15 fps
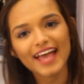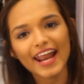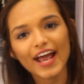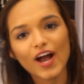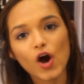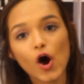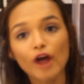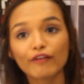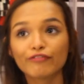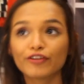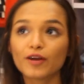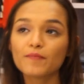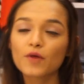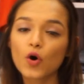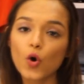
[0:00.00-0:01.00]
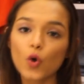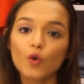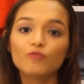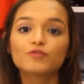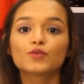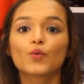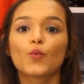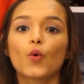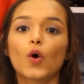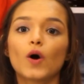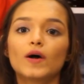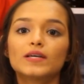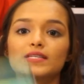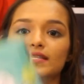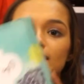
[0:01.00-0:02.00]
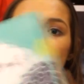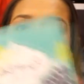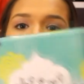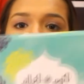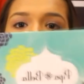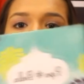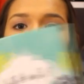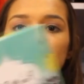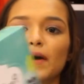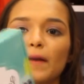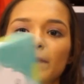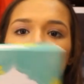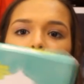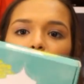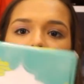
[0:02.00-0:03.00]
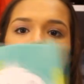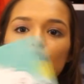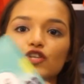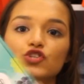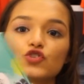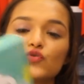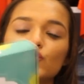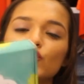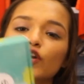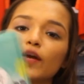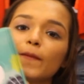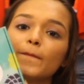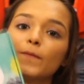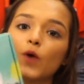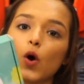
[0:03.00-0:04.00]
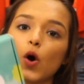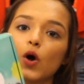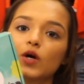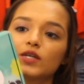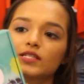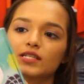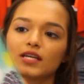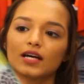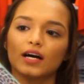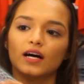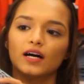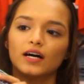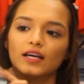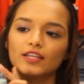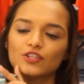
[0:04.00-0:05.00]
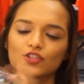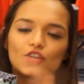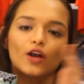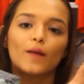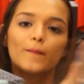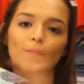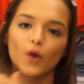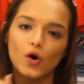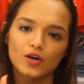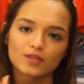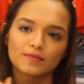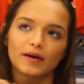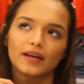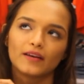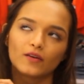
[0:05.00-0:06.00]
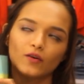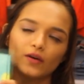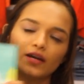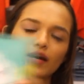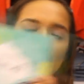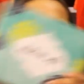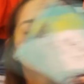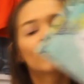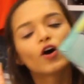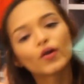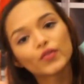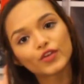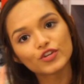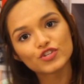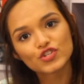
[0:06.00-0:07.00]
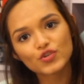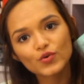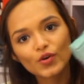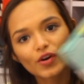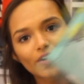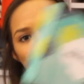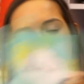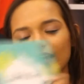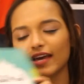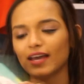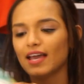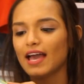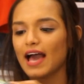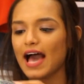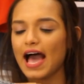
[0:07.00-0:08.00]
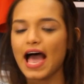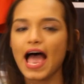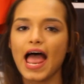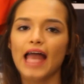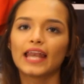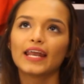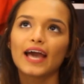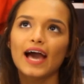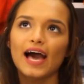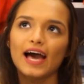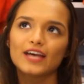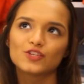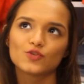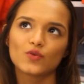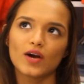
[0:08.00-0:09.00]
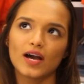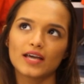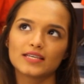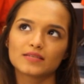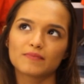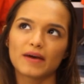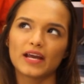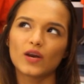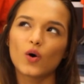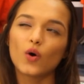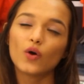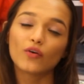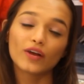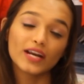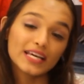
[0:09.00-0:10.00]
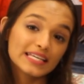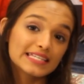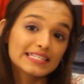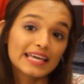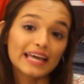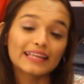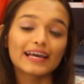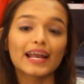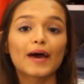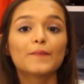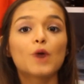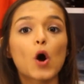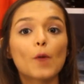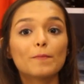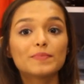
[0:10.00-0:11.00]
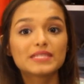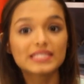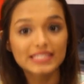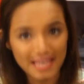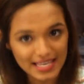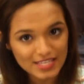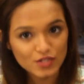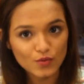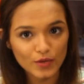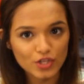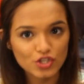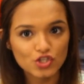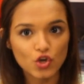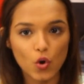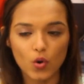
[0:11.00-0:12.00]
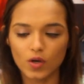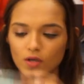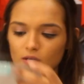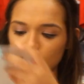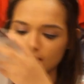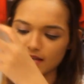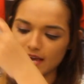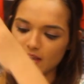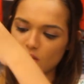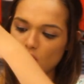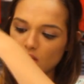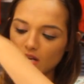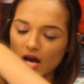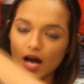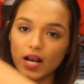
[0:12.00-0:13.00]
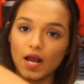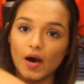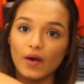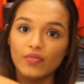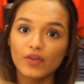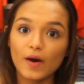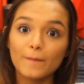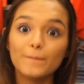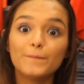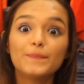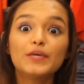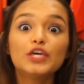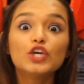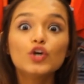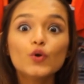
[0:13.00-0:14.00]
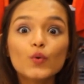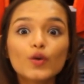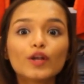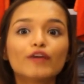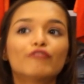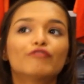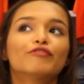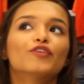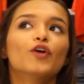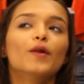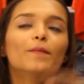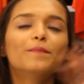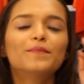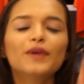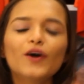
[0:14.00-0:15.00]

that I got from Koovs was this Pipa Vela jewelry box. It's not a box, but you know, I got the jewelry, and as you guys might already say that I'm obsessed with chokers, I got another beautiful,